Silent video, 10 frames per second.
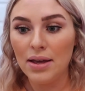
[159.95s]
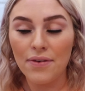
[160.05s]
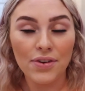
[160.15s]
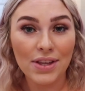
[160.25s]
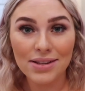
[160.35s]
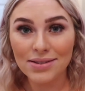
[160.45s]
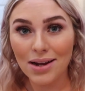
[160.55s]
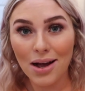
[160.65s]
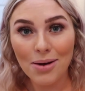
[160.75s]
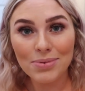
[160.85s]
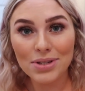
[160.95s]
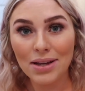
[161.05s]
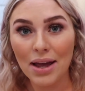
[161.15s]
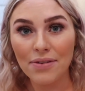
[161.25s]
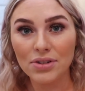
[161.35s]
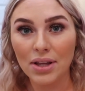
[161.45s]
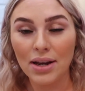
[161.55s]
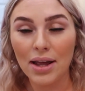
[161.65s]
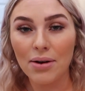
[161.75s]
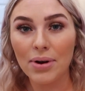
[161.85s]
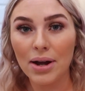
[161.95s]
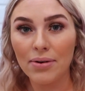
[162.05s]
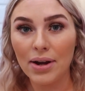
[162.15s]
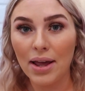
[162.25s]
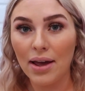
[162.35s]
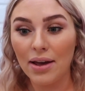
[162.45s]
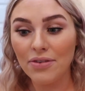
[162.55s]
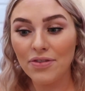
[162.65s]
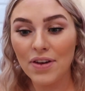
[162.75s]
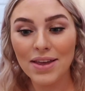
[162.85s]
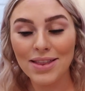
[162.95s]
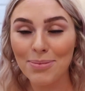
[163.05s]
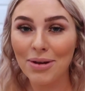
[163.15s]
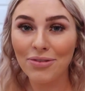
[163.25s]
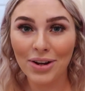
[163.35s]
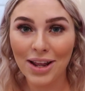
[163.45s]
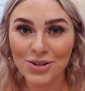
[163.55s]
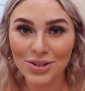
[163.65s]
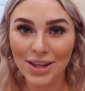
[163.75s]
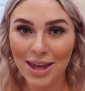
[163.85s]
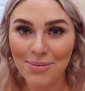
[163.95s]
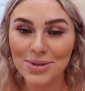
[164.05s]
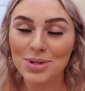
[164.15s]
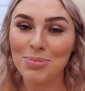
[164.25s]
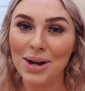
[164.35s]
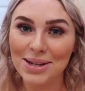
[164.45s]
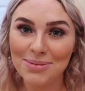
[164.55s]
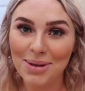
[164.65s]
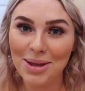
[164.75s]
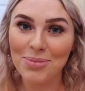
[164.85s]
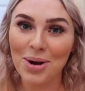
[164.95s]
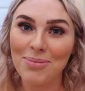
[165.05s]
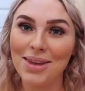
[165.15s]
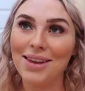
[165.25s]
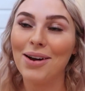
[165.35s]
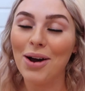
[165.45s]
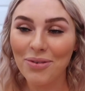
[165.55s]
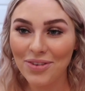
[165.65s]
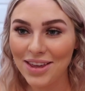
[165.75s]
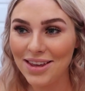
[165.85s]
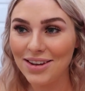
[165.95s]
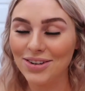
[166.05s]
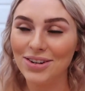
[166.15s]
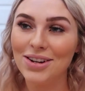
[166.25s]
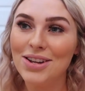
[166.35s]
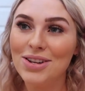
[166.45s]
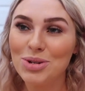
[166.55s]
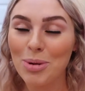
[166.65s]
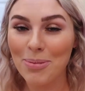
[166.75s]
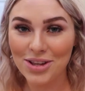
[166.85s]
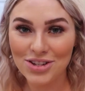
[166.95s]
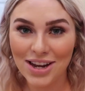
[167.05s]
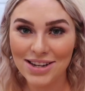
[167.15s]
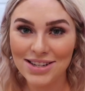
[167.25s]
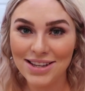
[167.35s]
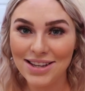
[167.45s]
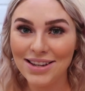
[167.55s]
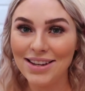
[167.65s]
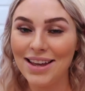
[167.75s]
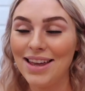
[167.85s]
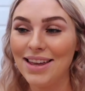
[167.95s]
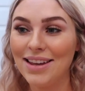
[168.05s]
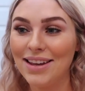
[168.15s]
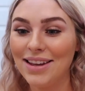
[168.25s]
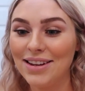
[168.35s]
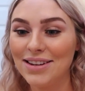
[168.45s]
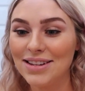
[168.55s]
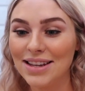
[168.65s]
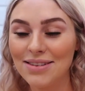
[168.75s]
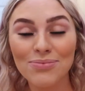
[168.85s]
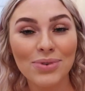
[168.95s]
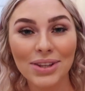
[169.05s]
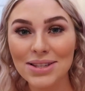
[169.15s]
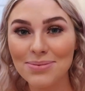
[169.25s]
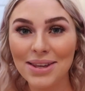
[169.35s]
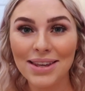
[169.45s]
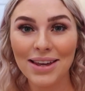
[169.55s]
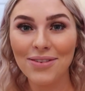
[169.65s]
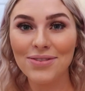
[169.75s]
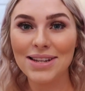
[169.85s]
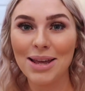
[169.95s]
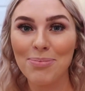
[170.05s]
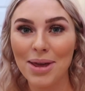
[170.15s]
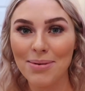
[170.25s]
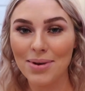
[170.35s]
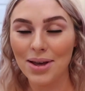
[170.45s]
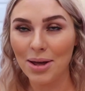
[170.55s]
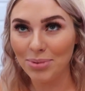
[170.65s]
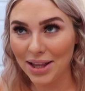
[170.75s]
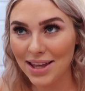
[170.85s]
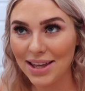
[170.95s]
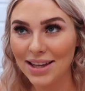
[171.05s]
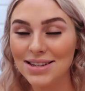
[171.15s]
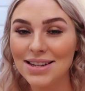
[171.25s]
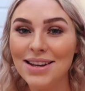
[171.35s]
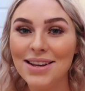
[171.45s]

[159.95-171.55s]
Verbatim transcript: everything stopped after like an hour, hour and a half. And then my friend Ashley came and surprised me and brought me coffee or she brought me a chai tea and a really sweet gift, a, a blanket